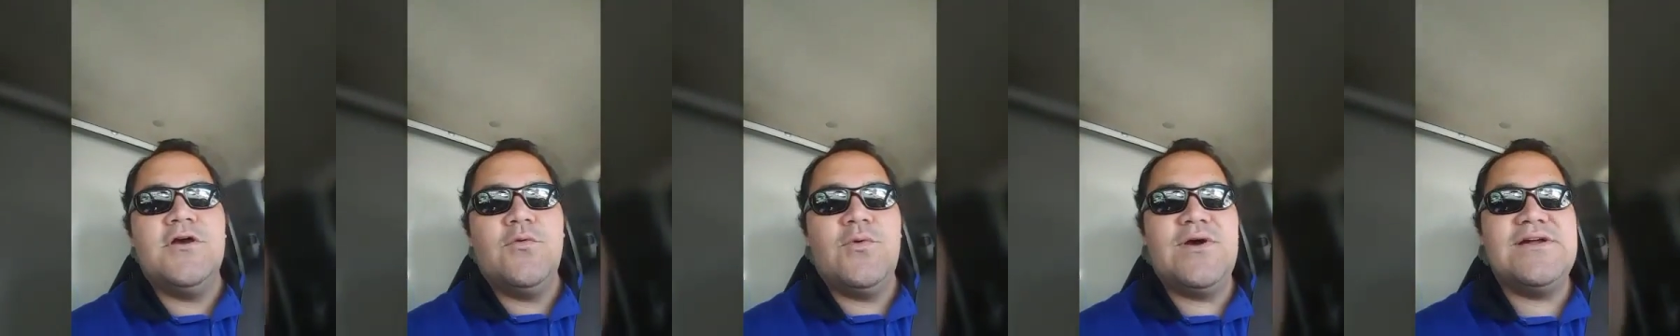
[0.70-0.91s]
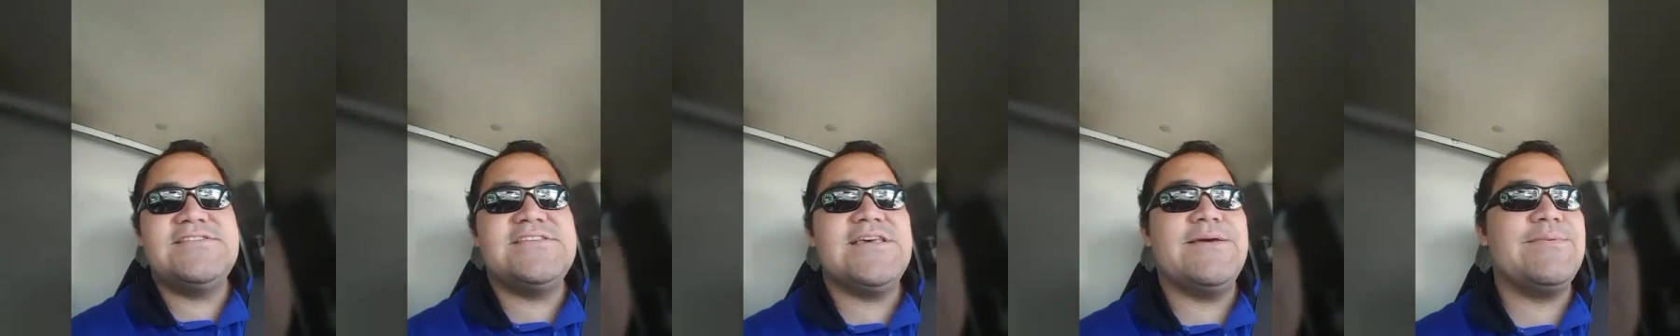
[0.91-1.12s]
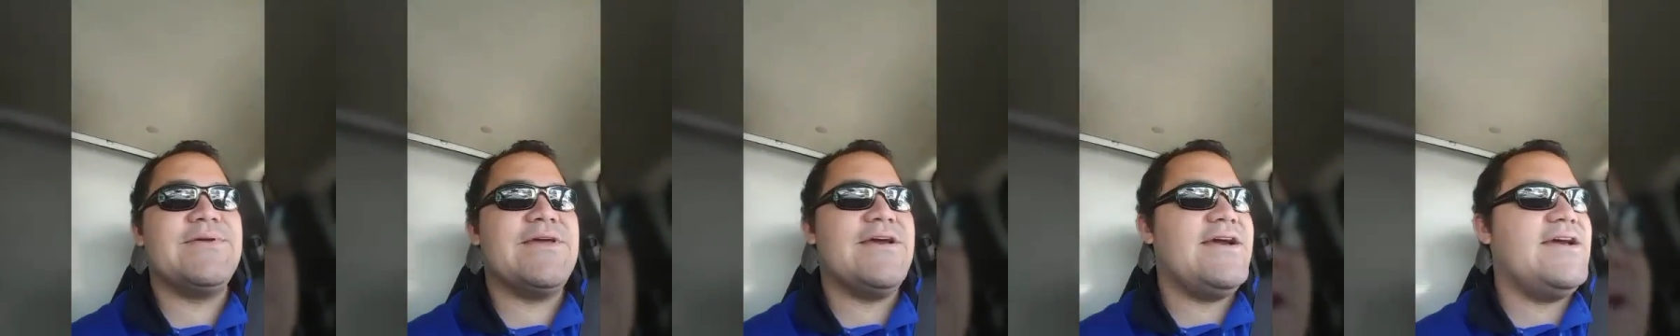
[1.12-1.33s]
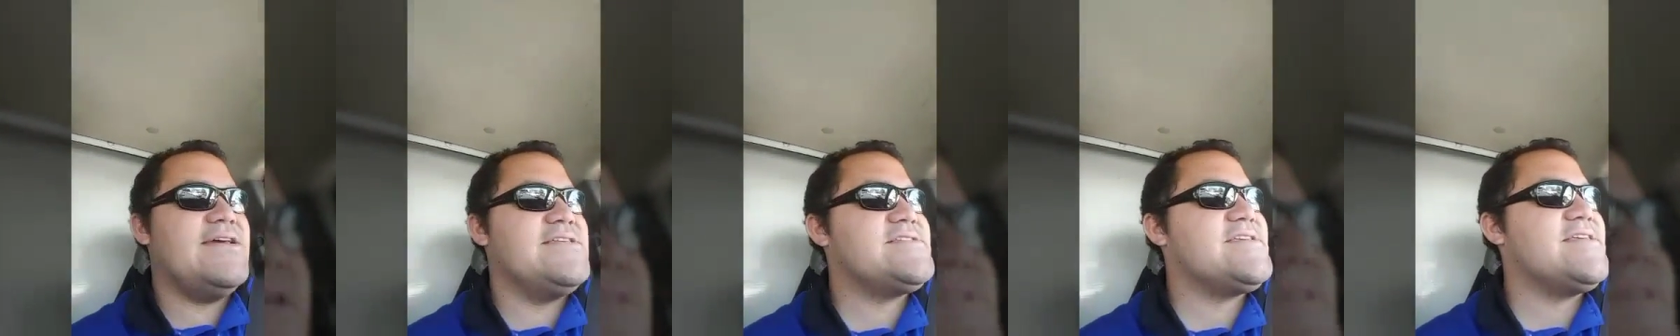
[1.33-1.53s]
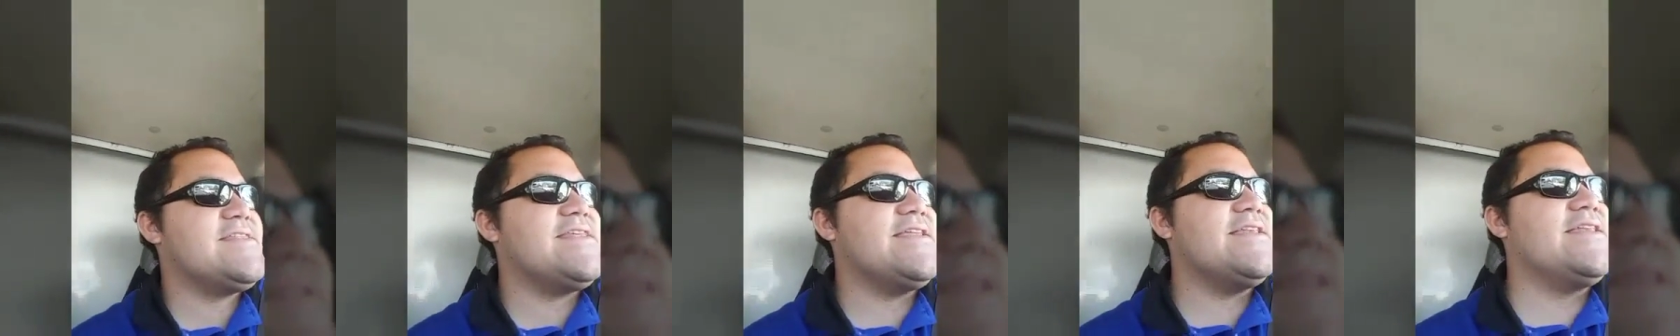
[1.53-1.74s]
What's up,
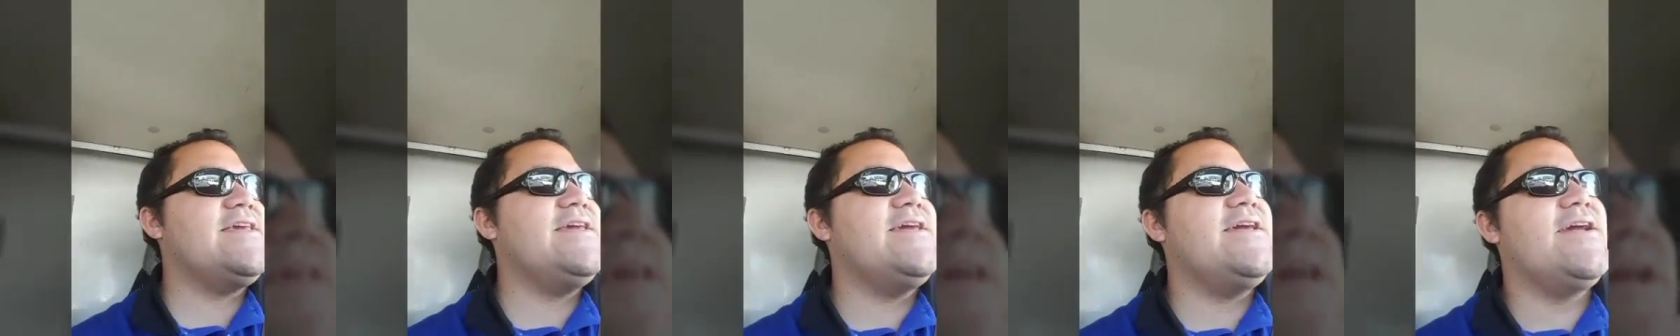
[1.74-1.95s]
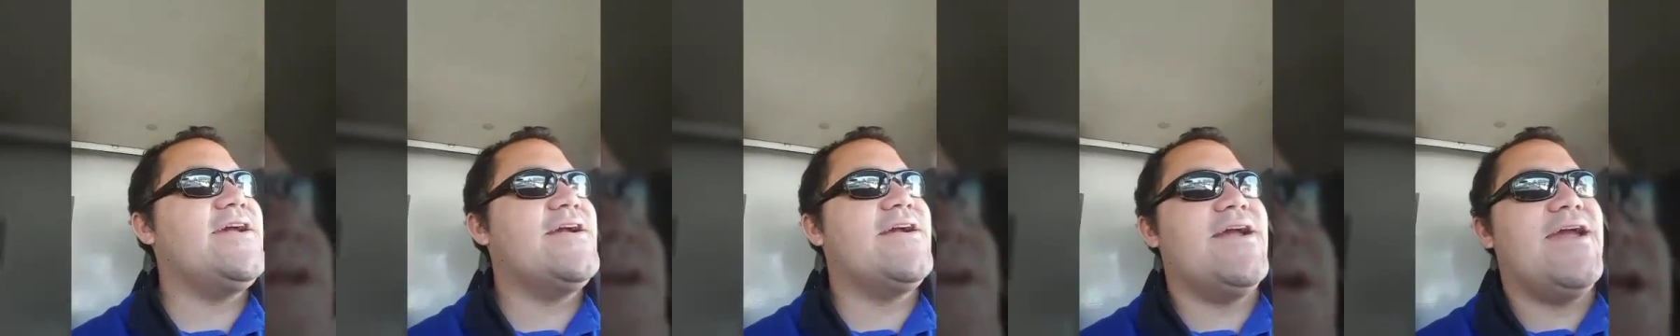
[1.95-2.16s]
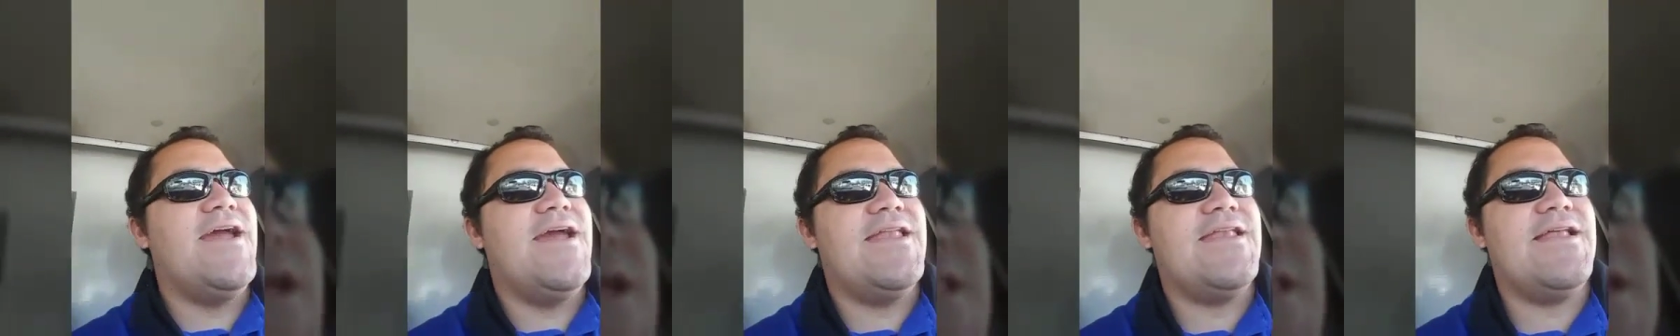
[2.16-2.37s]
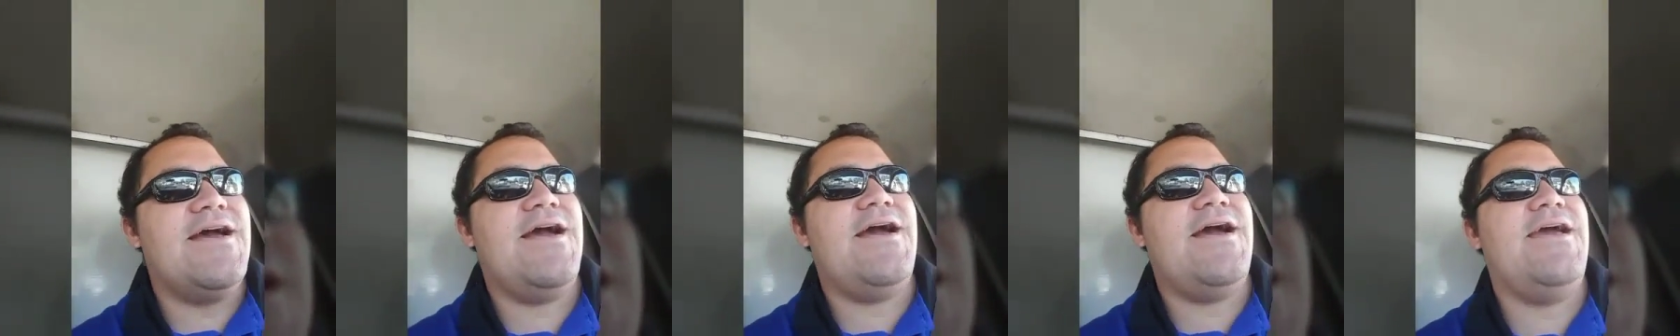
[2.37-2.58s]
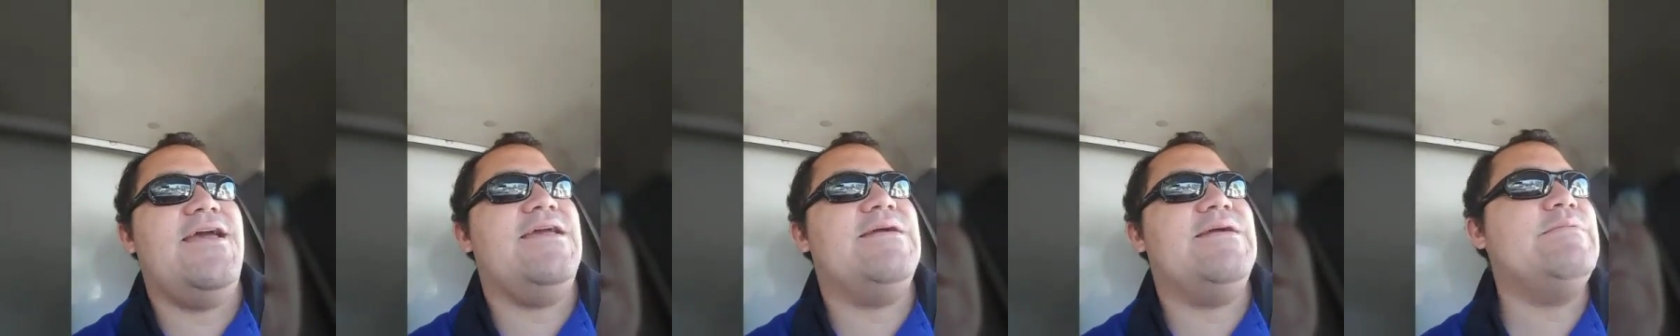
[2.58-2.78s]
guys? Ethan here, and
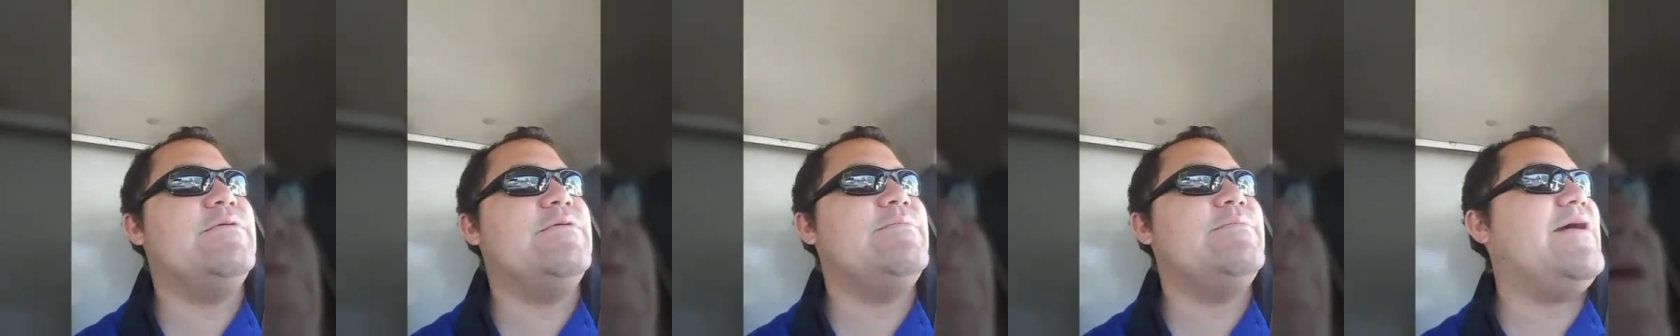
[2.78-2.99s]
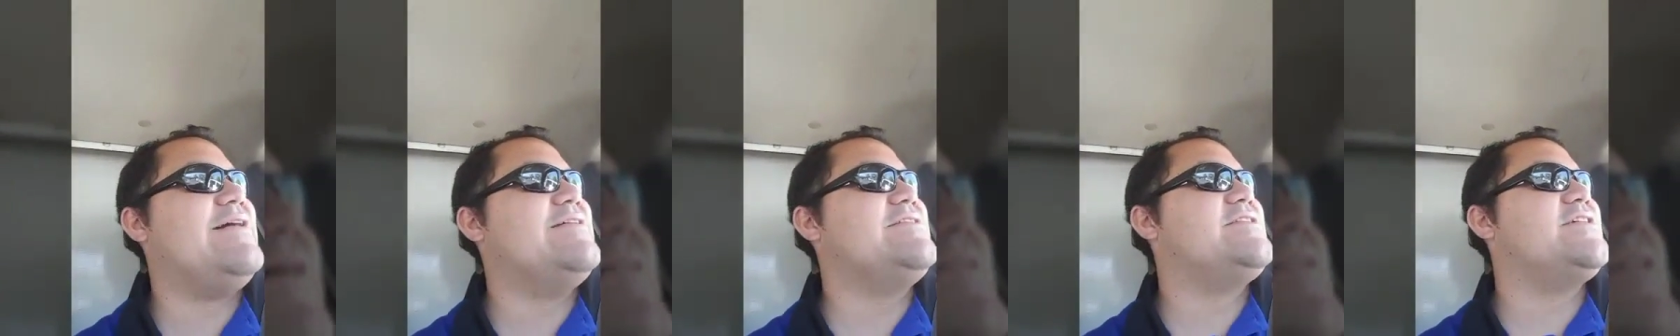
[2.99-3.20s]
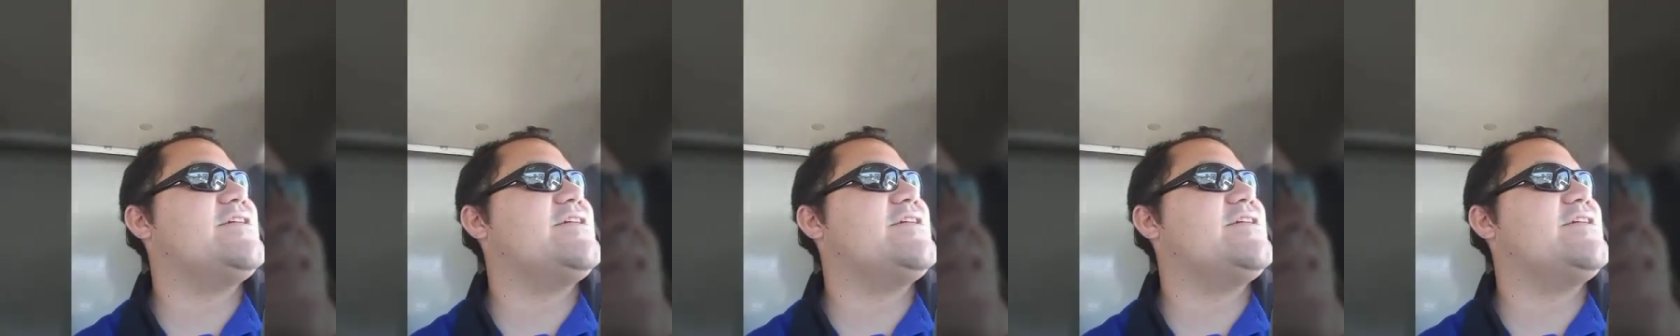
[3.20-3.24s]
I am about